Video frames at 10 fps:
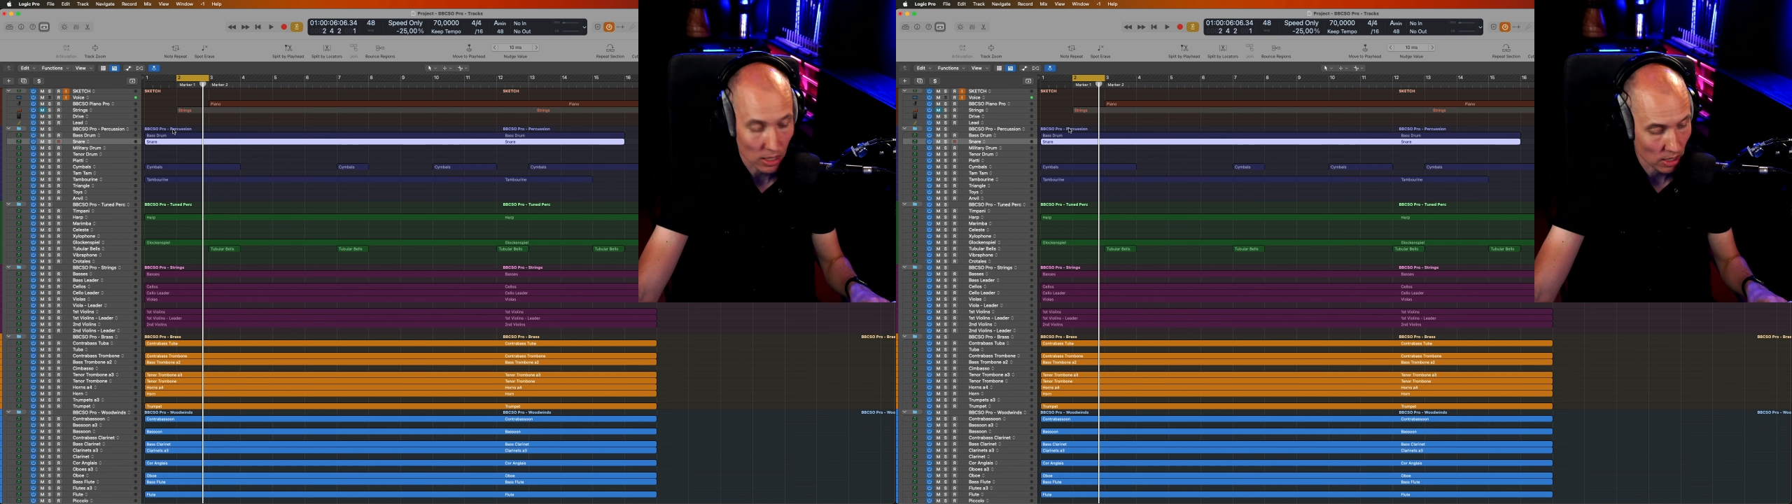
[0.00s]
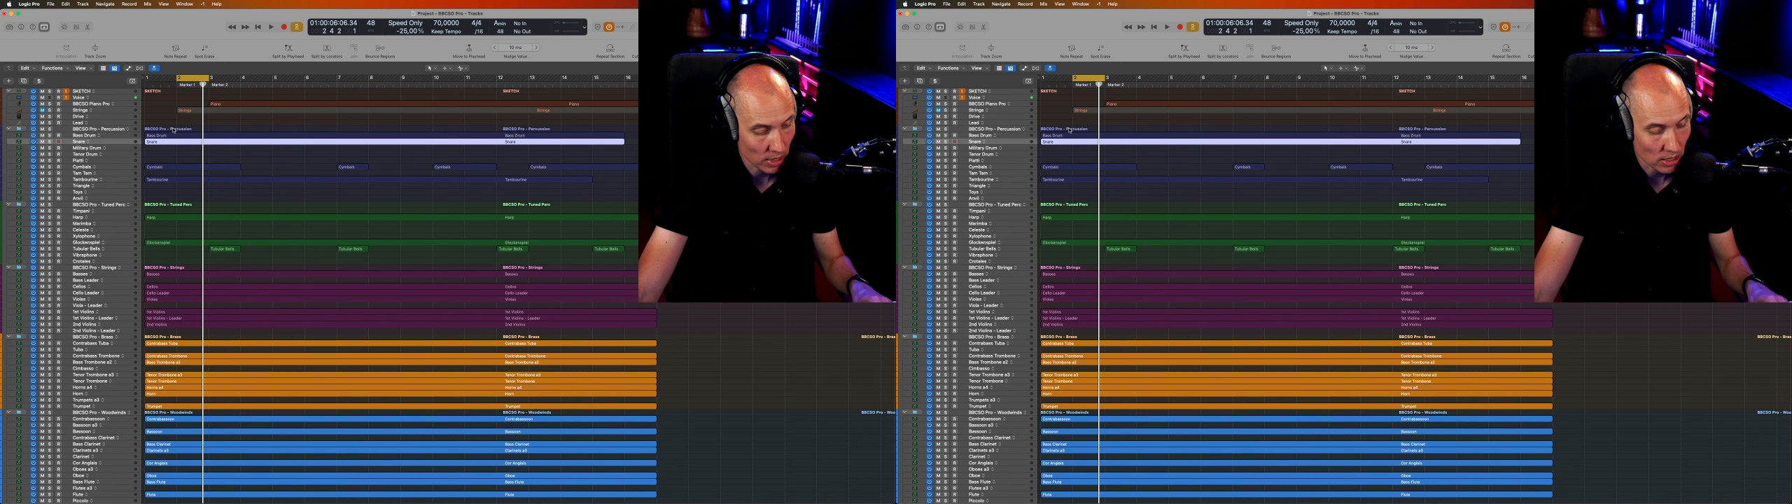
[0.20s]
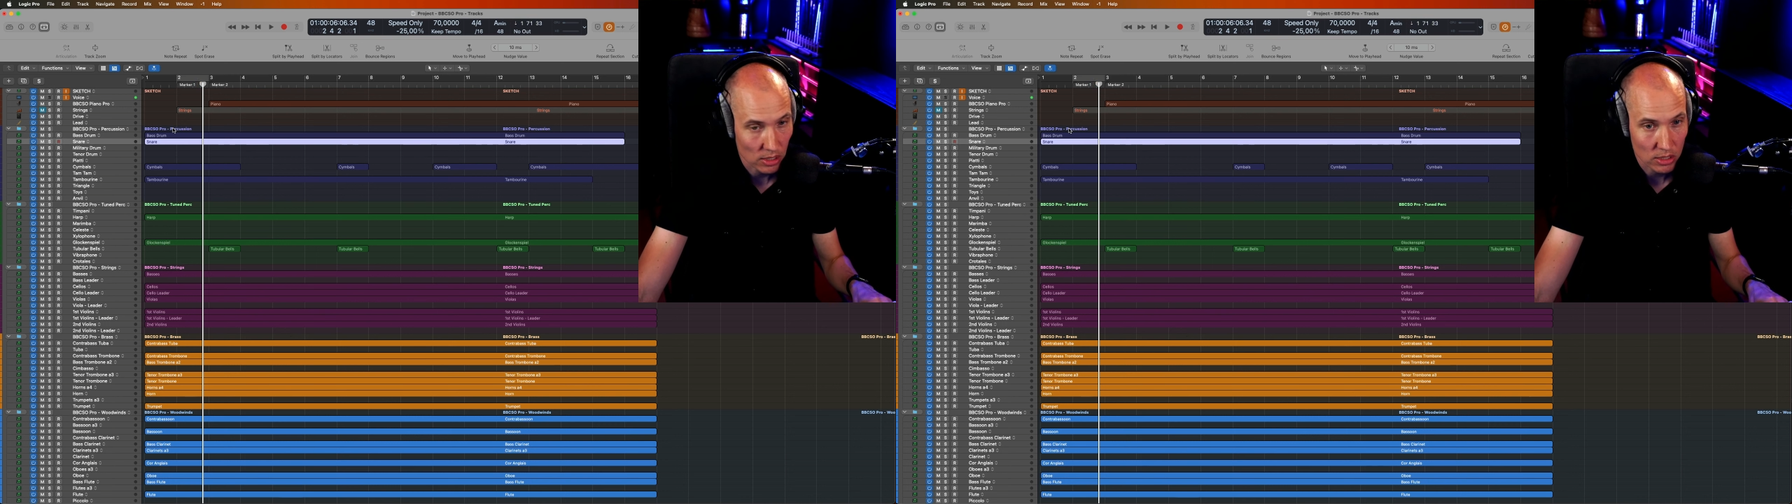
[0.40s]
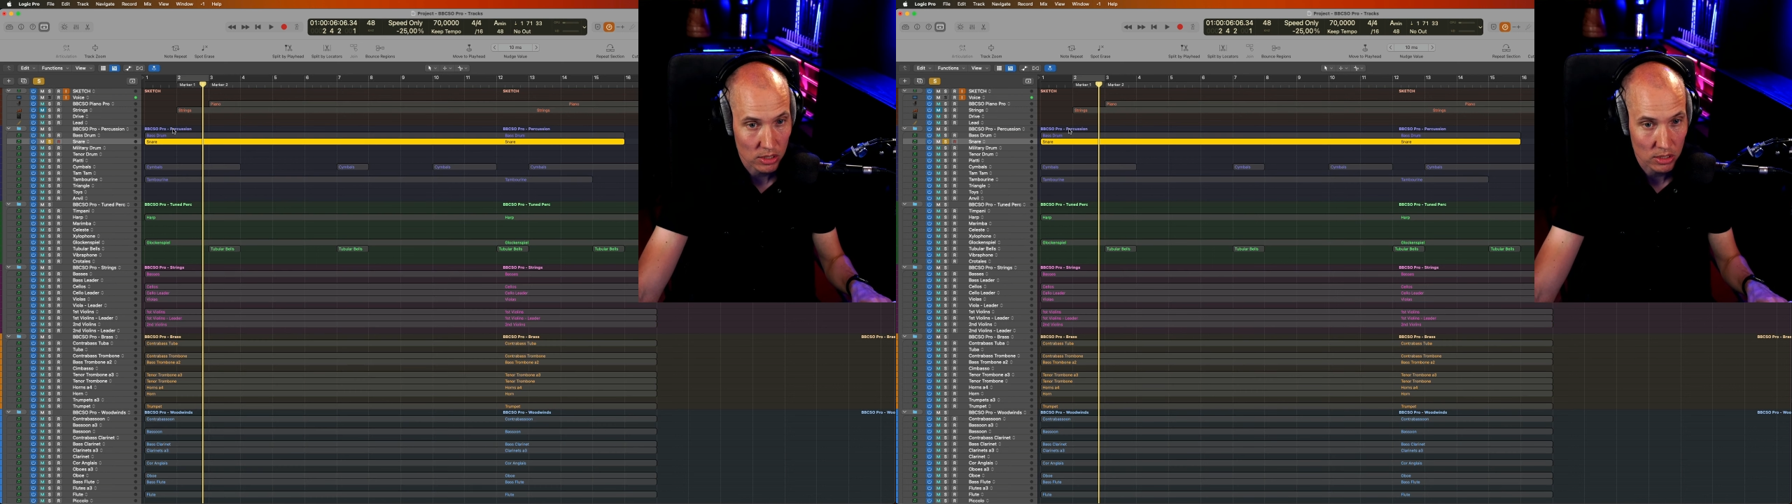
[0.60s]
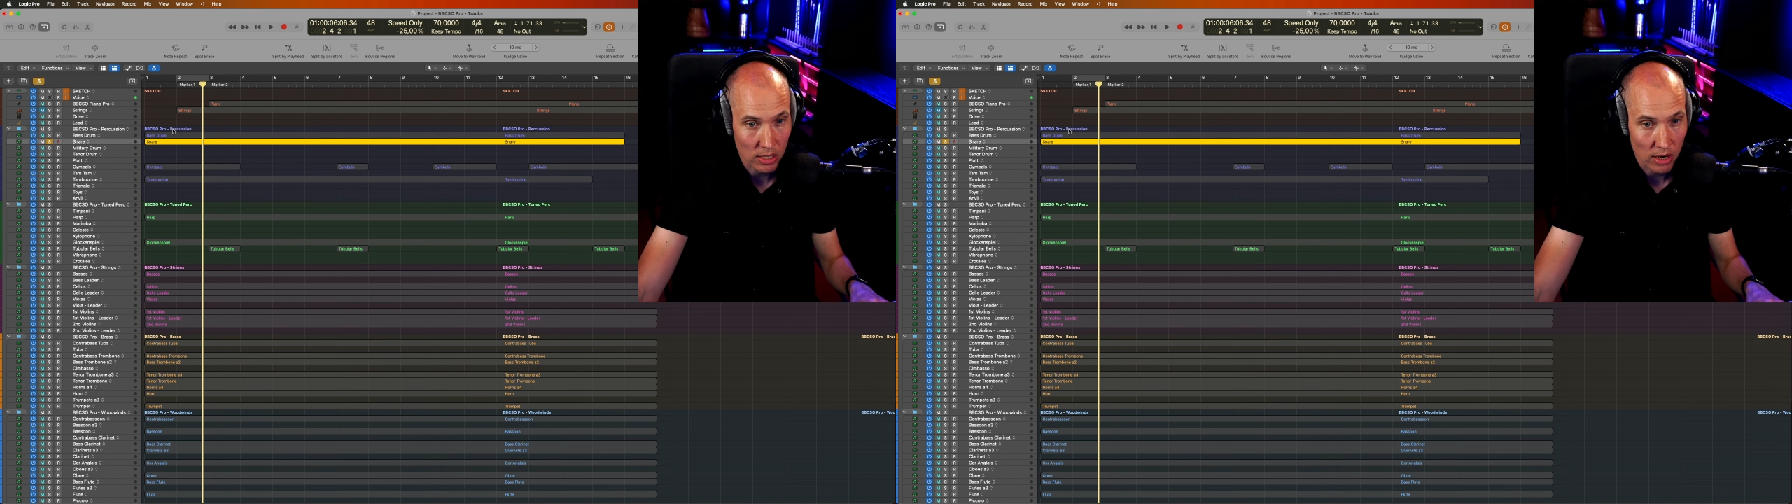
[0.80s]
I mean, this is
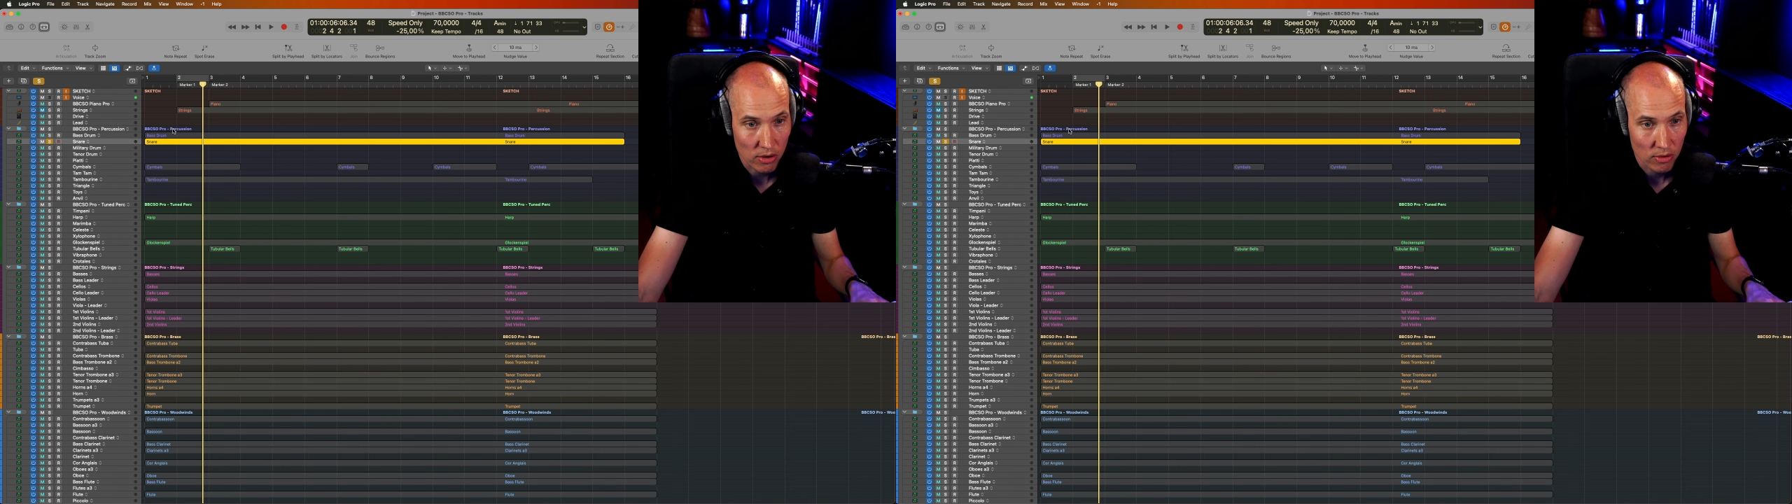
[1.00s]
the snare.